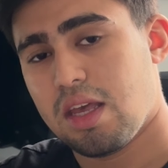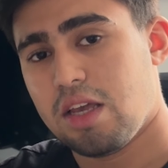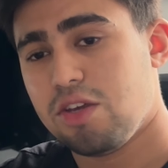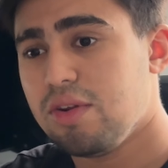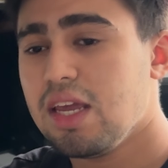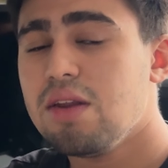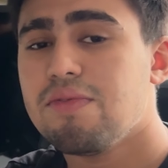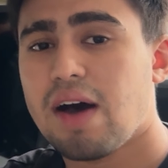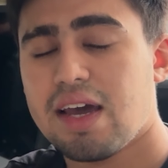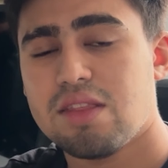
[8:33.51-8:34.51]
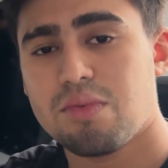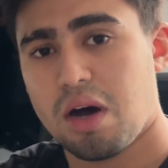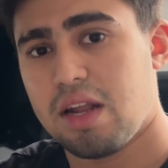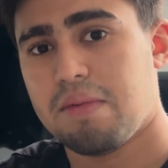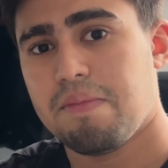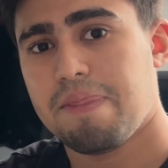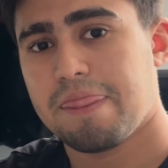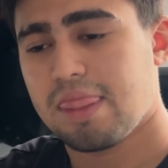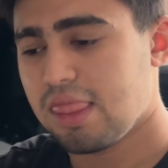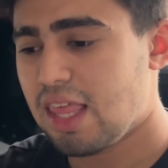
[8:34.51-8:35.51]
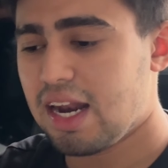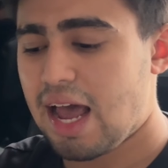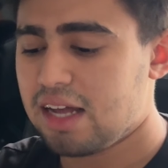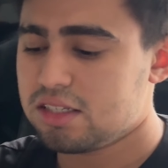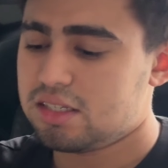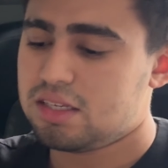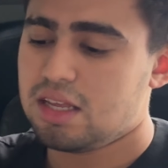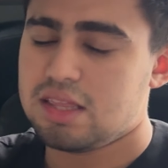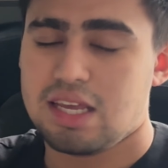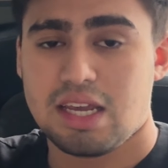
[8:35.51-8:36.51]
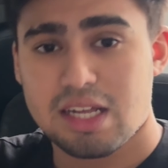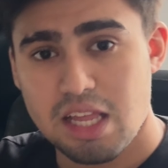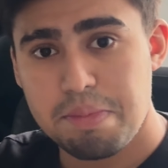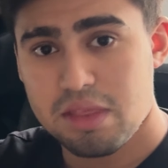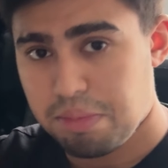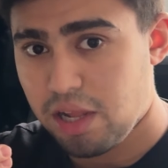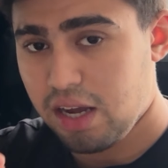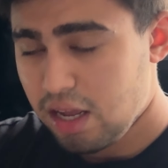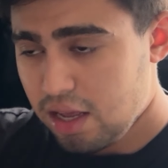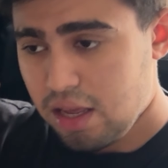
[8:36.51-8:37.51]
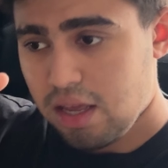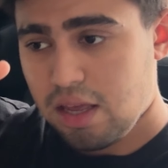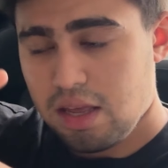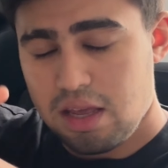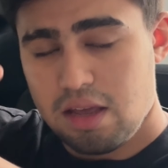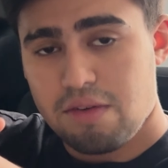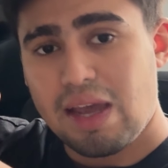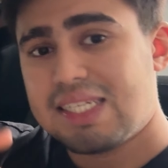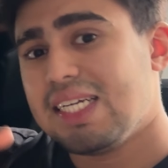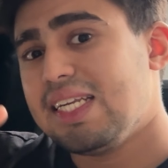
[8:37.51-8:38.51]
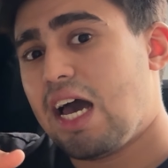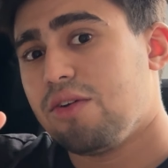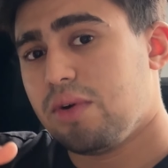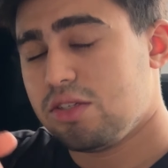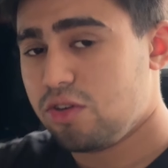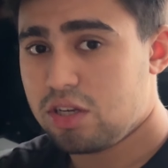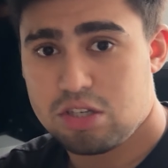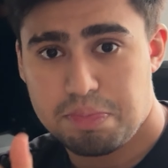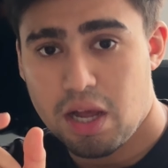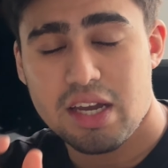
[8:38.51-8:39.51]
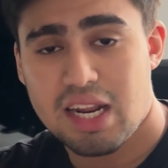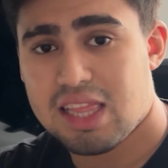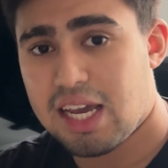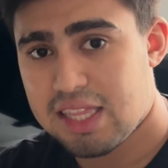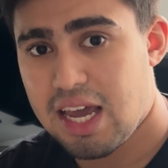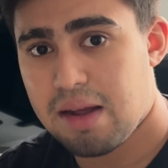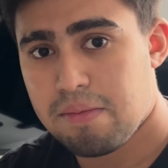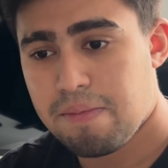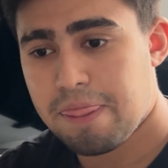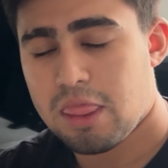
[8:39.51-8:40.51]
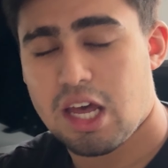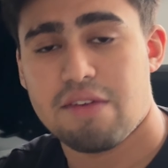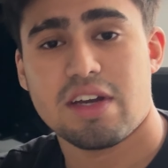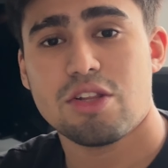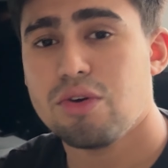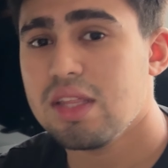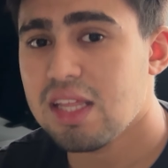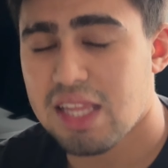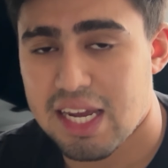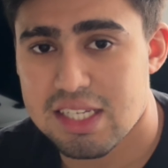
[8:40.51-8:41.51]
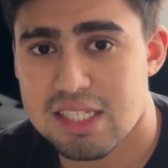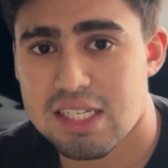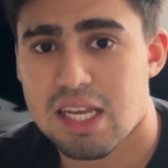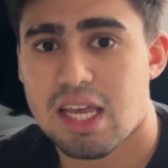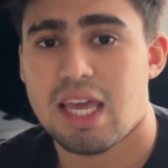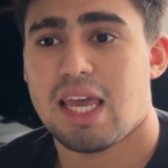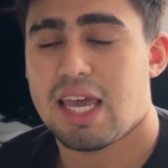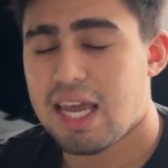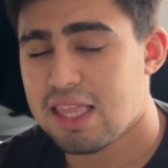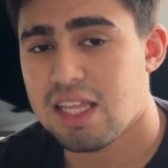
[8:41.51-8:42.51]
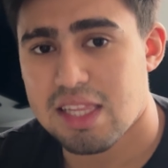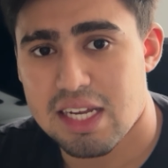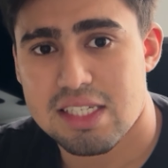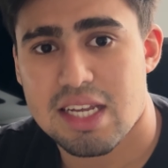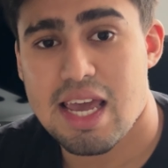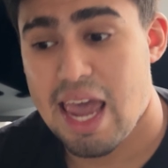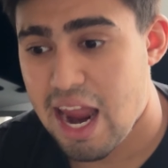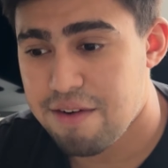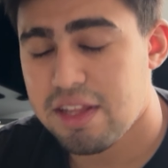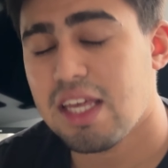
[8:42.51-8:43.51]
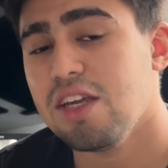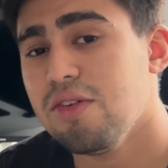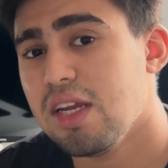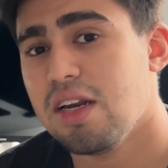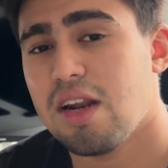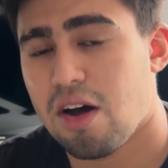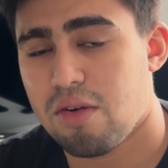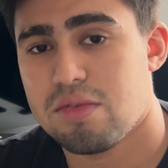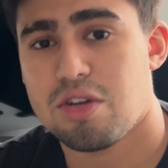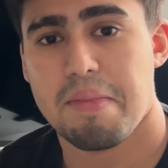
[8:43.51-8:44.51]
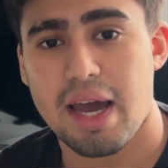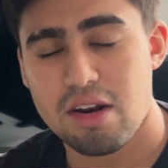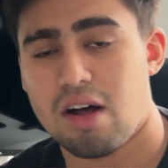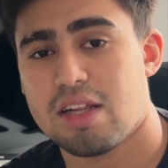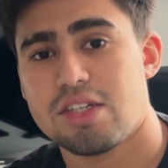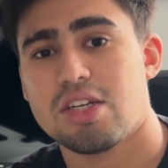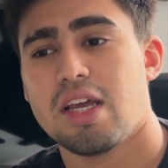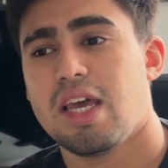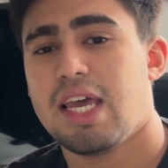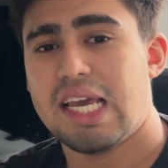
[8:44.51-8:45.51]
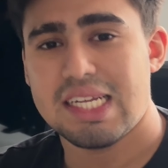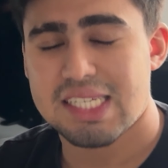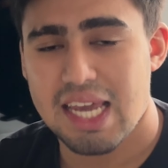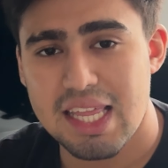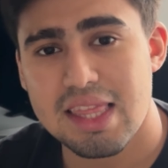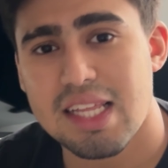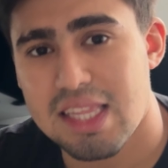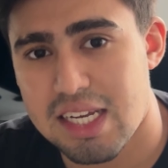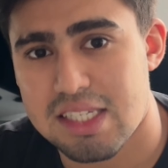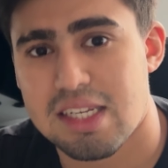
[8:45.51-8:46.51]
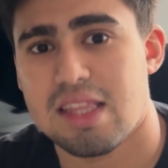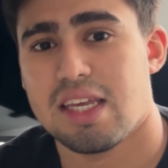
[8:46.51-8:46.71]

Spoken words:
You need to find the one that has the clip, the plug, facing downward, so you can just plug it in like that. I've included the links in the list. Everything you need to know, to my knowledge, is in the list.